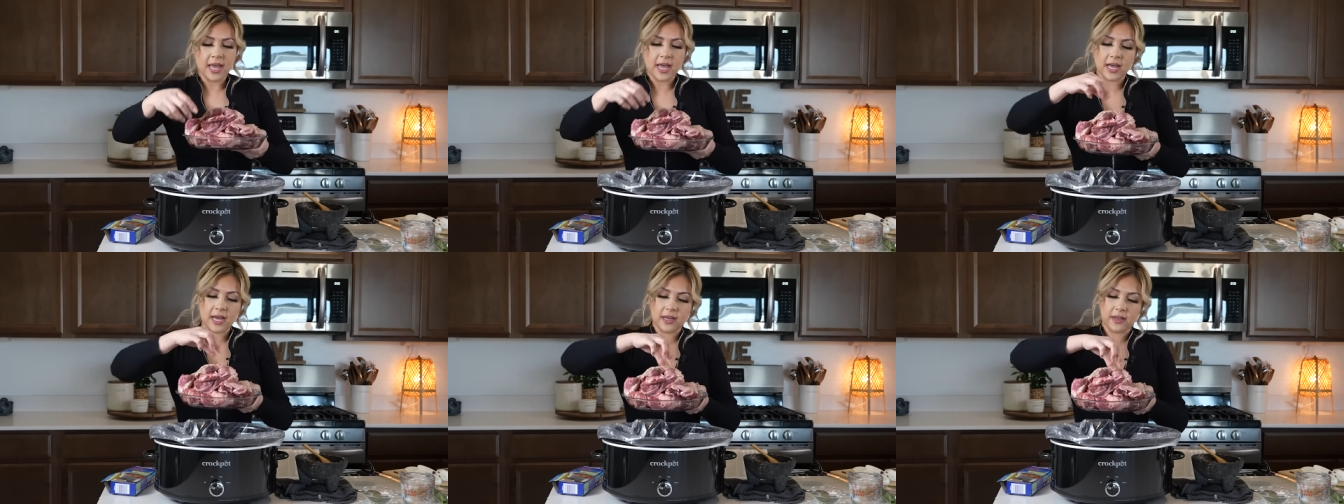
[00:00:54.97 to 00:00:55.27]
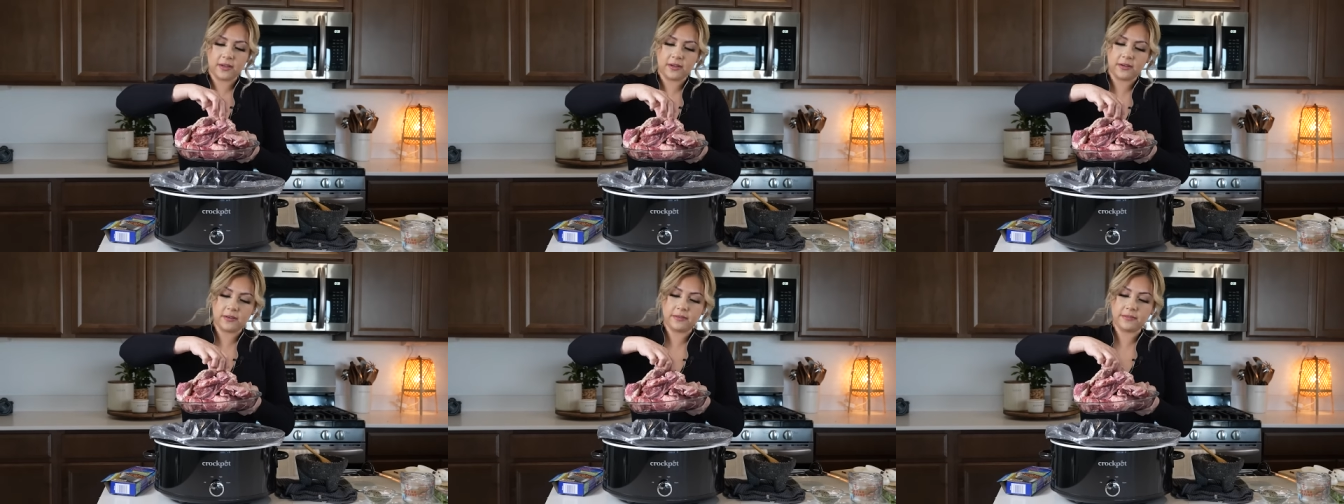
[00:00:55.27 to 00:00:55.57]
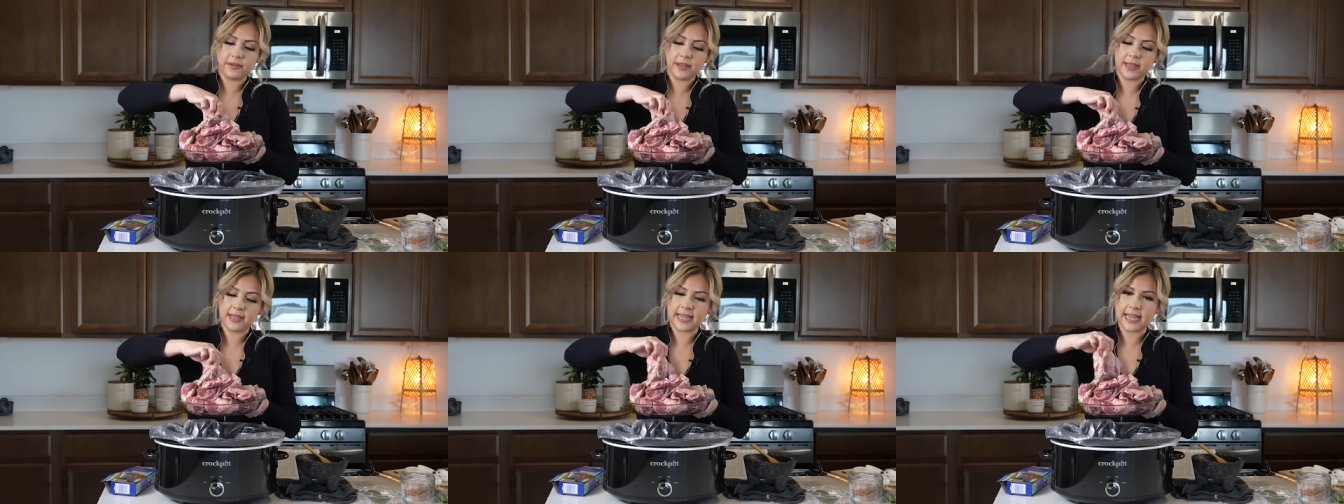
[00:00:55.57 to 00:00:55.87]
of
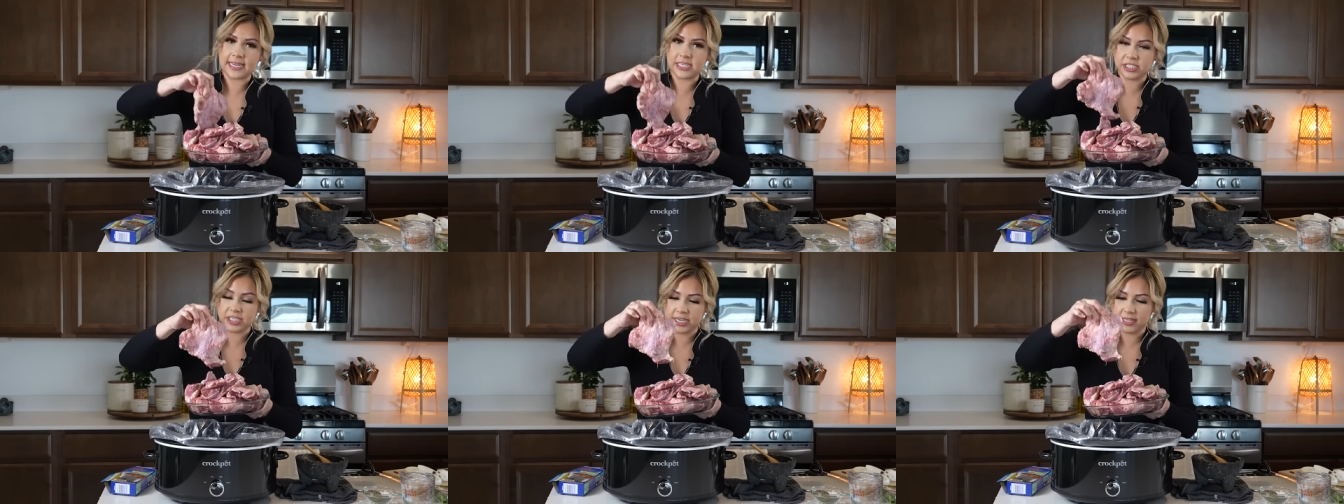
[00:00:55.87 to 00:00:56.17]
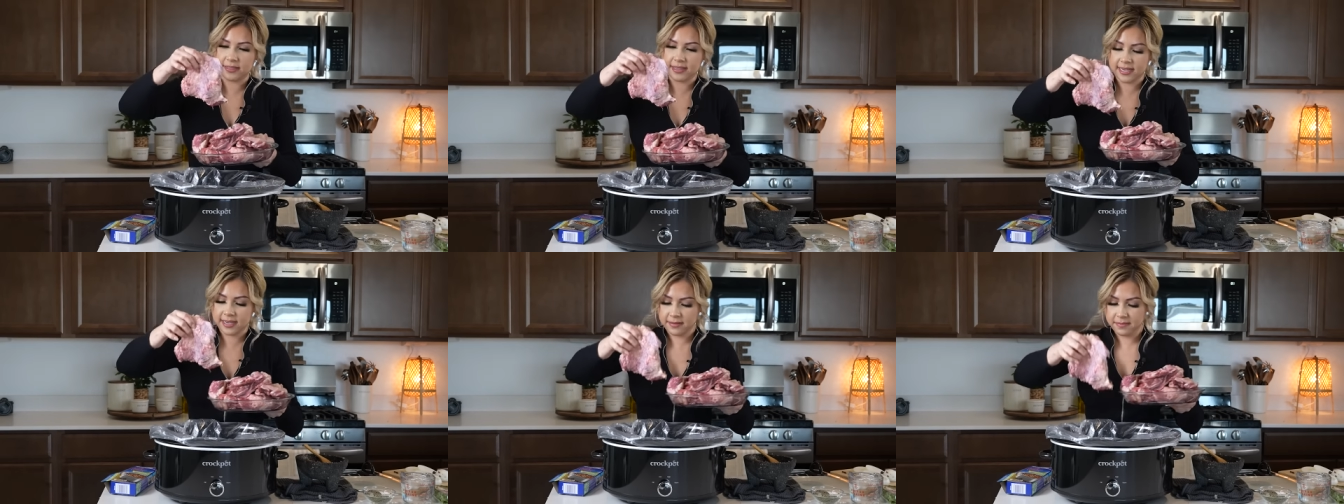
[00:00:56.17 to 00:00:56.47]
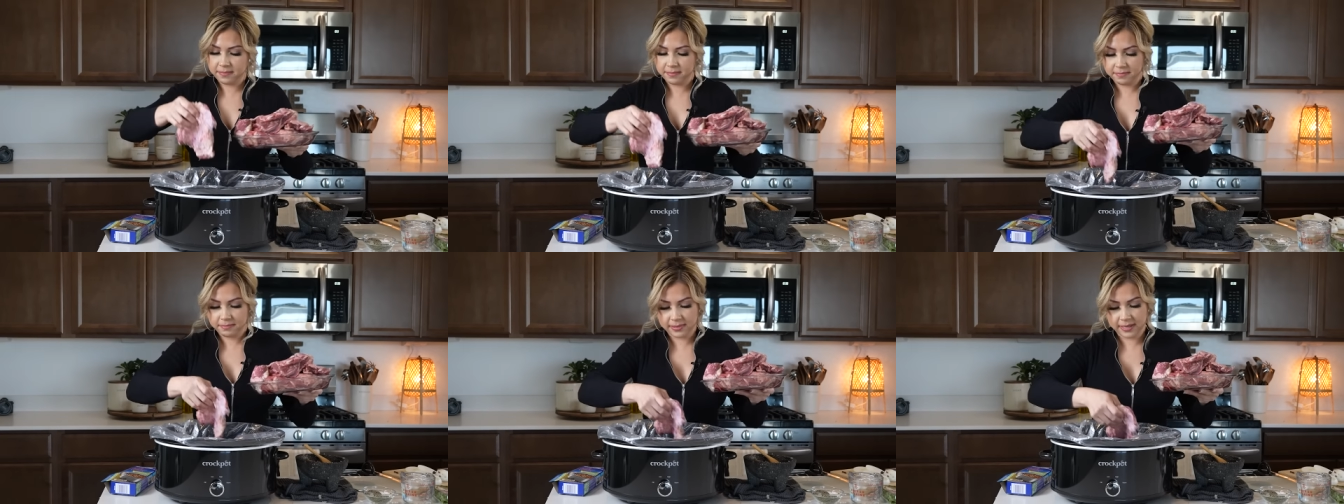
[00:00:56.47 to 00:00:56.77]
cachete
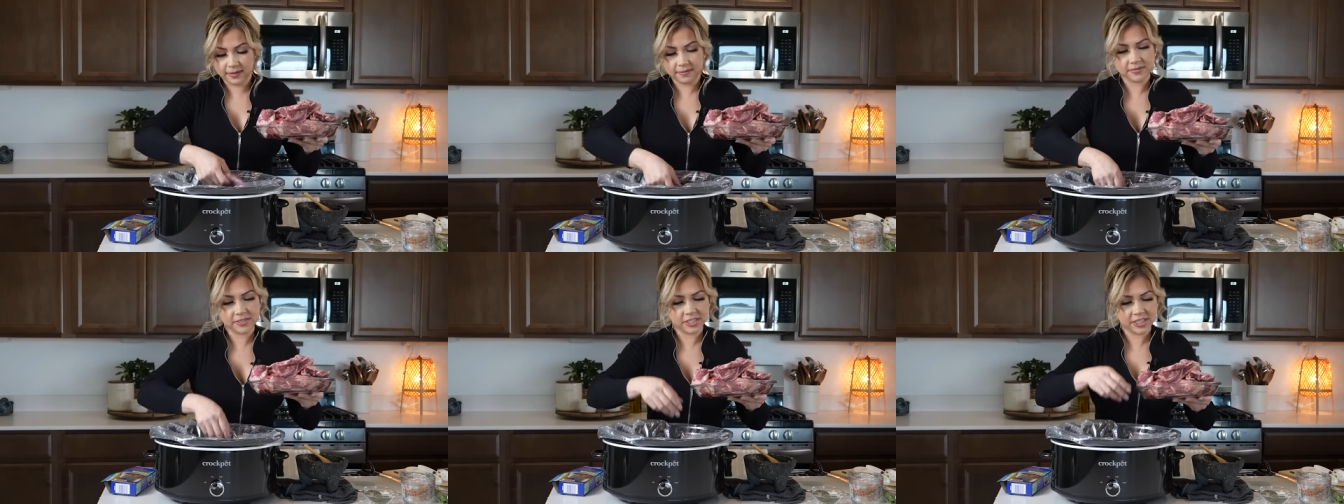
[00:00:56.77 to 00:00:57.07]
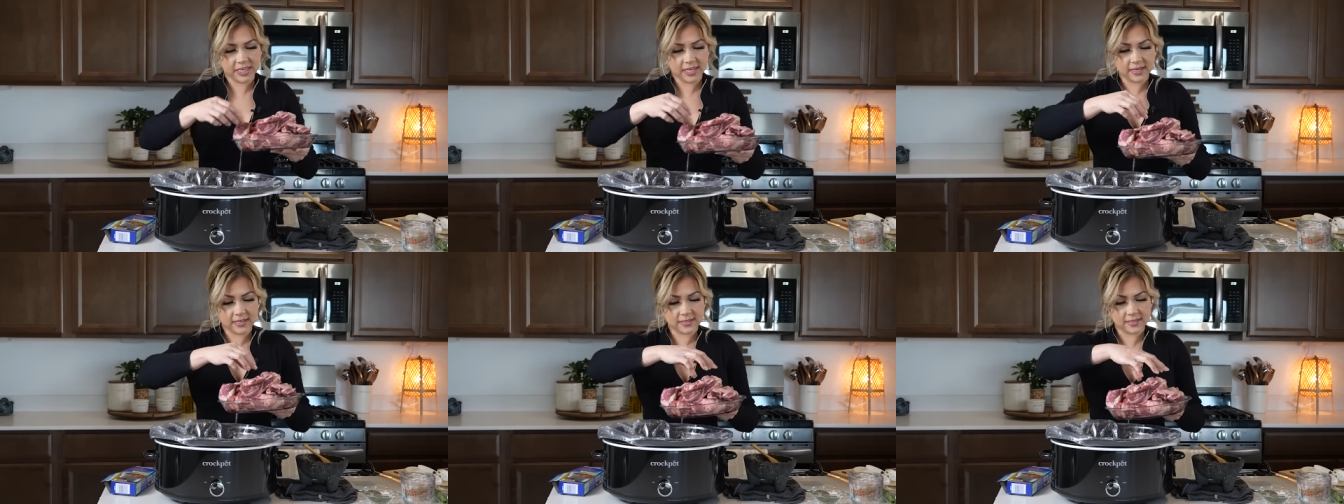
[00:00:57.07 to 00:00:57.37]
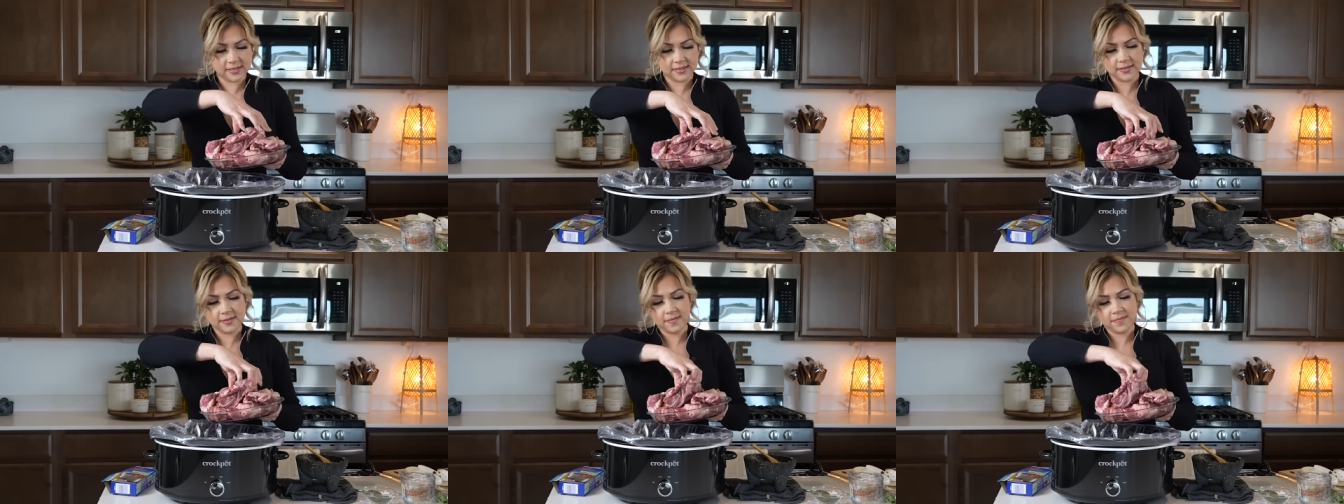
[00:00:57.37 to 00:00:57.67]
beef cheeks.